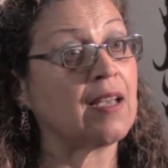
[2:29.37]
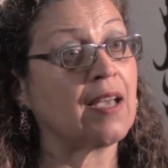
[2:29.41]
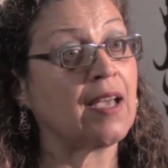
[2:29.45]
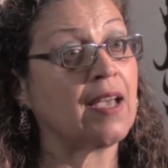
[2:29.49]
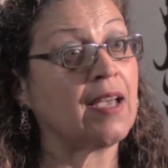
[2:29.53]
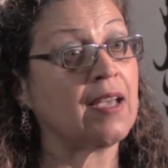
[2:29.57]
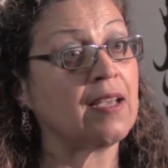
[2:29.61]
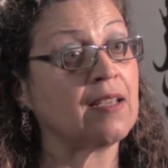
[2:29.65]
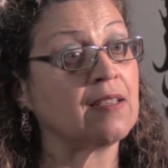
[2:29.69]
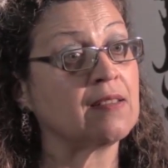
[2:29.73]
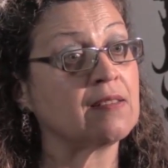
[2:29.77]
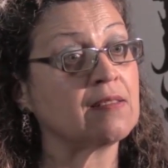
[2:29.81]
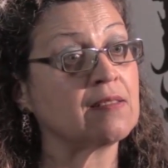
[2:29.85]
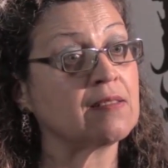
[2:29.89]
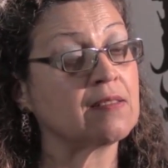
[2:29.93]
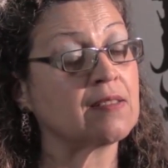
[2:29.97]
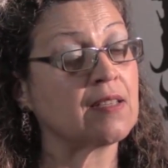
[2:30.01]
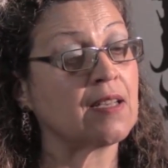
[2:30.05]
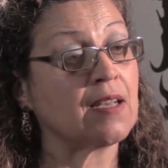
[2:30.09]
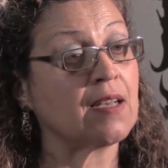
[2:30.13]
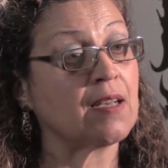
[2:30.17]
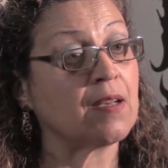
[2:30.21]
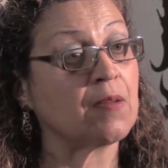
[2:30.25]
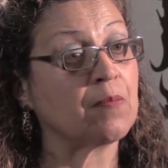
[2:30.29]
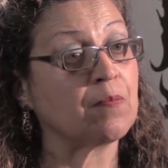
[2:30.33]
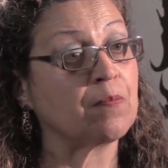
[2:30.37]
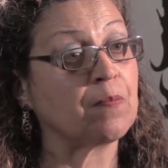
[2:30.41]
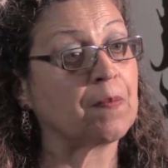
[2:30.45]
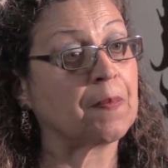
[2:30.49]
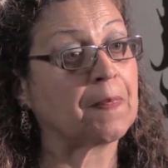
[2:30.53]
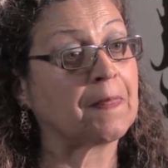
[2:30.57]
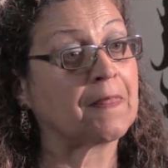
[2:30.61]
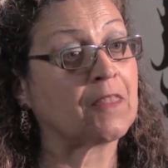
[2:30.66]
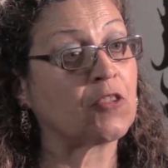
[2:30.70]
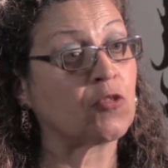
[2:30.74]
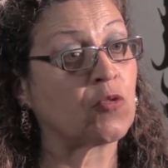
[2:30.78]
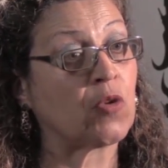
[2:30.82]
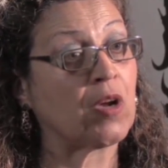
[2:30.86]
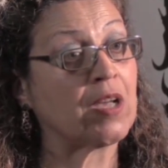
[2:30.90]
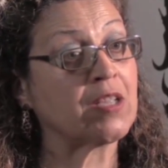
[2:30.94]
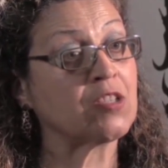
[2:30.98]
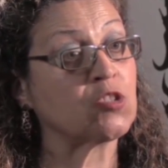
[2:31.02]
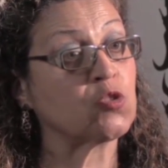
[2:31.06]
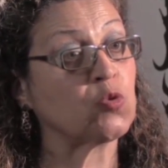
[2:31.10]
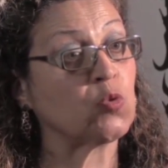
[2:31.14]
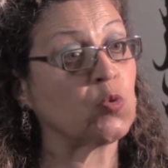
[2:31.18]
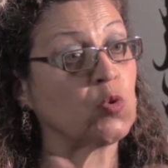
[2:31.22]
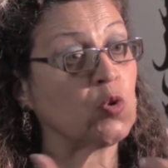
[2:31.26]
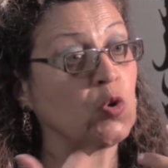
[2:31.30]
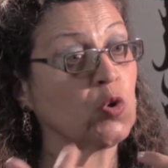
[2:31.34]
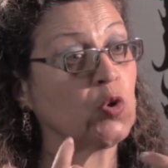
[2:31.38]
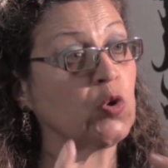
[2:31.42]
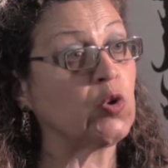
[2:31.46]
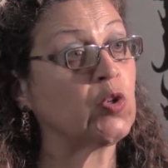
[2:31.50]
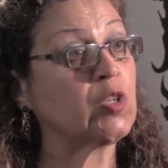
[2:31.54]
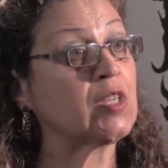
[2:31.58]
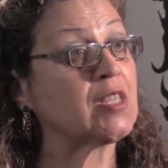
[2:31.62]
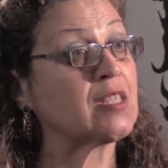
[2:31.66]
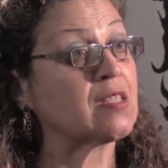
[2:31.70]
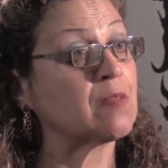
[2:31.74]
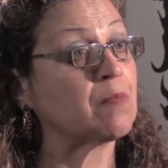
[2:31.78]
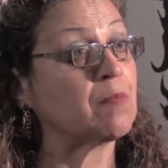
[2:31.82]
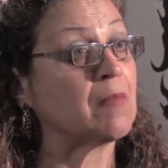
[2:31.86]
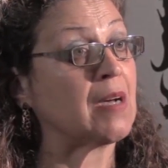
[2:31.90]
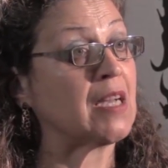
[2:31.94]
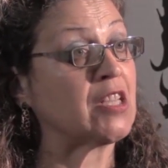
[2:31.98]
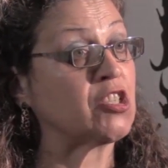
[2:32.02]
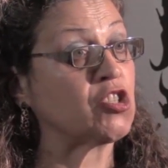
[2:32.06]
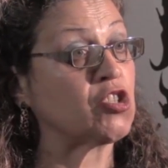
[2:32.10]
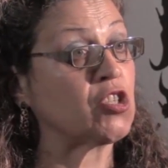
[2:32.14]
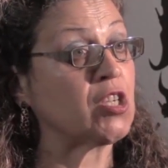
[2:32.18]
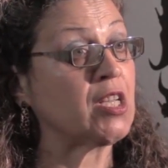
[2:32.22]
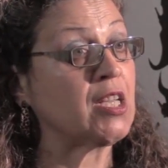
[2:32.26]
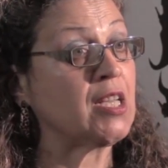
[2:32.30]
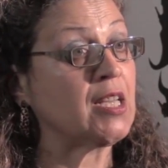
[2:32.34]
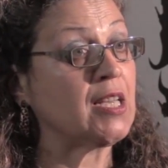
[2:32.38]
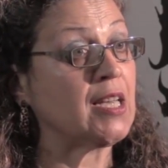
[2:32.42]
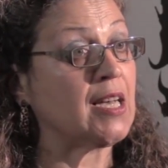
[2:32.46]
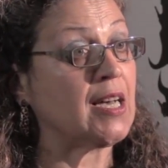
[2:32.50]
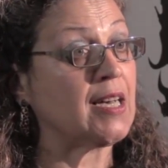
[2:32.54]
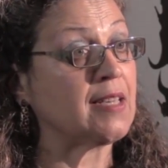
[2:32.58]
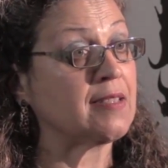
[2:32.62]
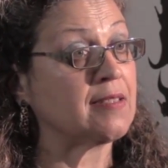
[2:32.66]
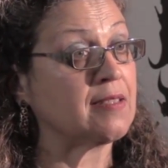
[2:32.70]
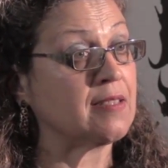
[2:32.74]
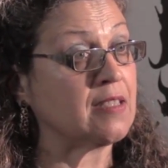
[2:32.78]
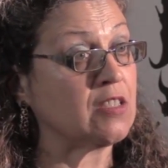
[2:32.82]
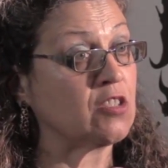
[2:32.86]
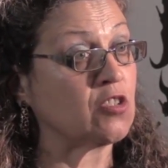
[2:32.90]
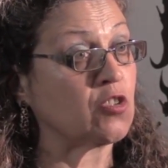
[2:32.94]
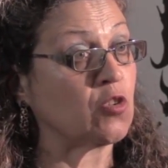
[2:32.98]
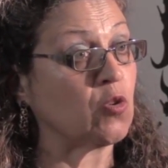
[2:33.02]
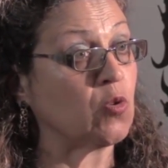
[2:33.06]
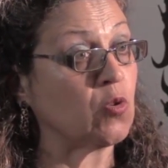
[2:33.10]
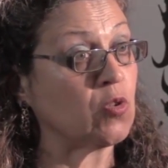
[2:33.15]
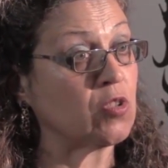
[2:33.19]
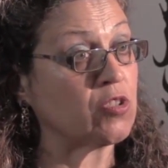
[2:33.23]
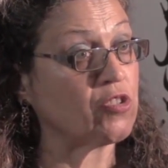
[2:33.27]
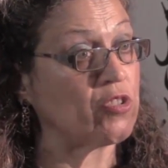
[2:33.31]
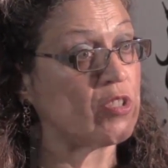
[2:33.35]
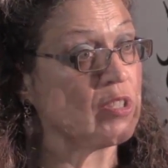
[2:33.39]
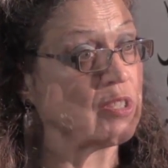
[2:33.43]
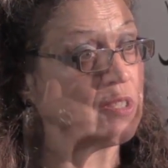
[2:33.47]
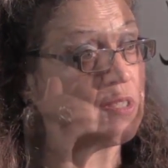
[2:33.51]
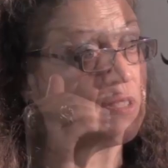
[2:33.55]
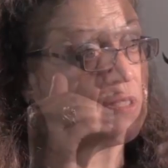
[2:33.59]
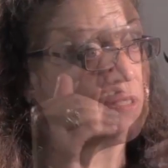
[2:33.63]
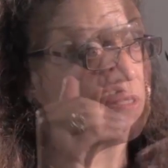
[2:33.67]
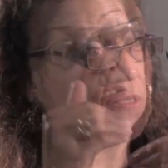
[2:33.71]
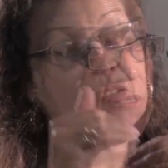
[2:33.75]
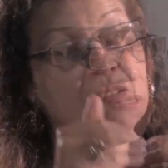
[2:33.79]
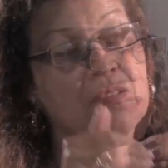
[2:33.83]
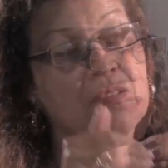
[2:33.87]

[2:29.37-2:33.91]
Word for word: and um, try to learn as much as this culture.